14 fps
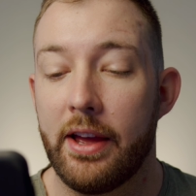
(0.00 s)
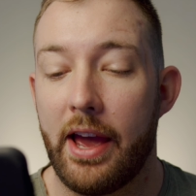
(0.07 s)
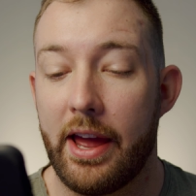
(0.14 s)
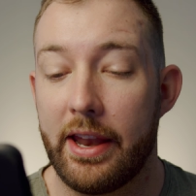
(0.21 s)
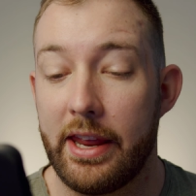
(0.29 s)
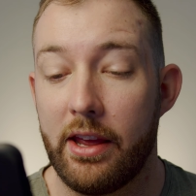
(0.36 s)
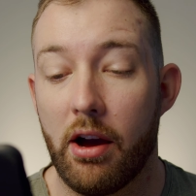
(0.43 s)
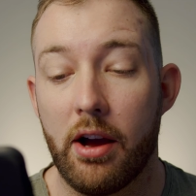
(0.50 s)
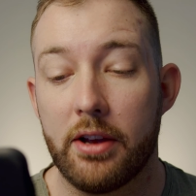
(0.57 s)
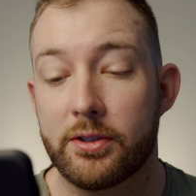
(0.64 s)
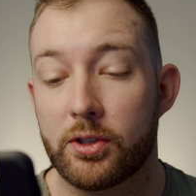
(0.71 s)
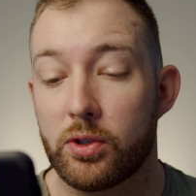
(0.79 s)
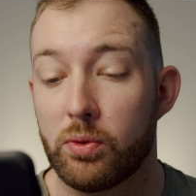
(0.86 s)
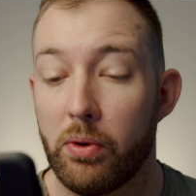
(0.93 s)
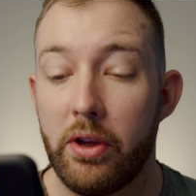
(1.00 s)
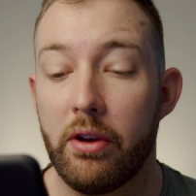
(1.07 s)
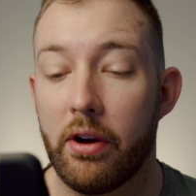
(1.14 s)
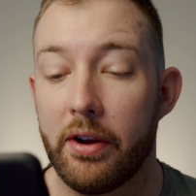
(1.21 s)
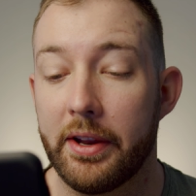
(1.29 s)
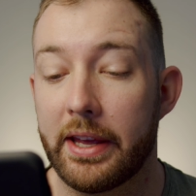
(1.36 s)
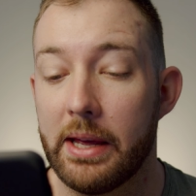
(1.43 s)
and he asks, were
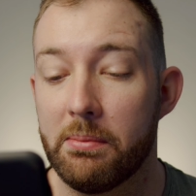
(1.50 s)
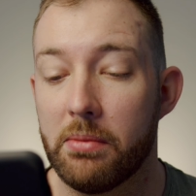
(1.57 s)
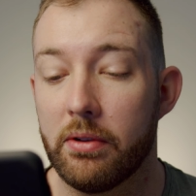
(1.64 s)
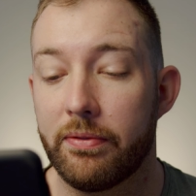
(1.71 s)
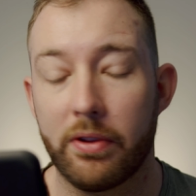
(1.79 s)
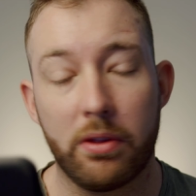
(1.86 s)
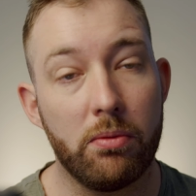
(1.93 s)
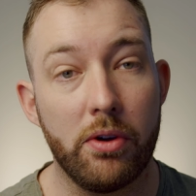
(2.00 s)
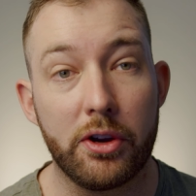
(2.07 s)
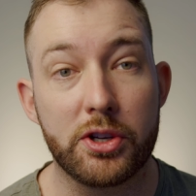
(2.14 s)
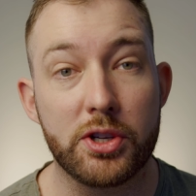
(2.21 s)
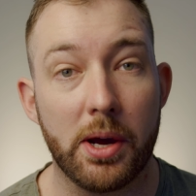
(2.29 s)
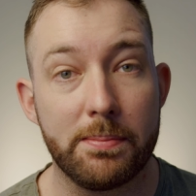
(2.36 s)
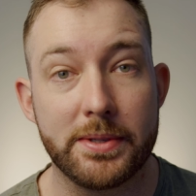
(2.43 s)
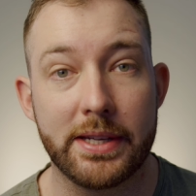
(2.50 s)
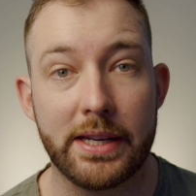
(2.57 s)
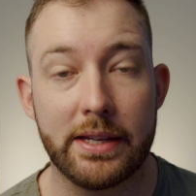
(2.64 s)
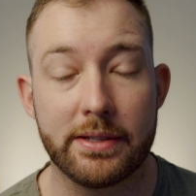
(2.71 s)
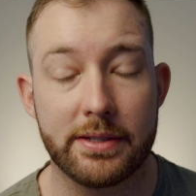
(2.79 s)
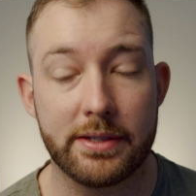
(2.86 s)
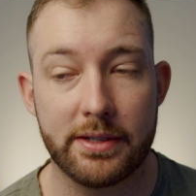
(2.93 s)
you on a gimbal for the workshop
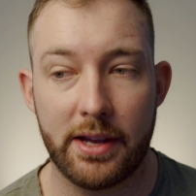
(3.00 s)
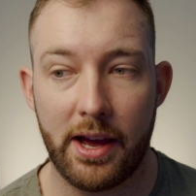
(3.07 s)
scenes?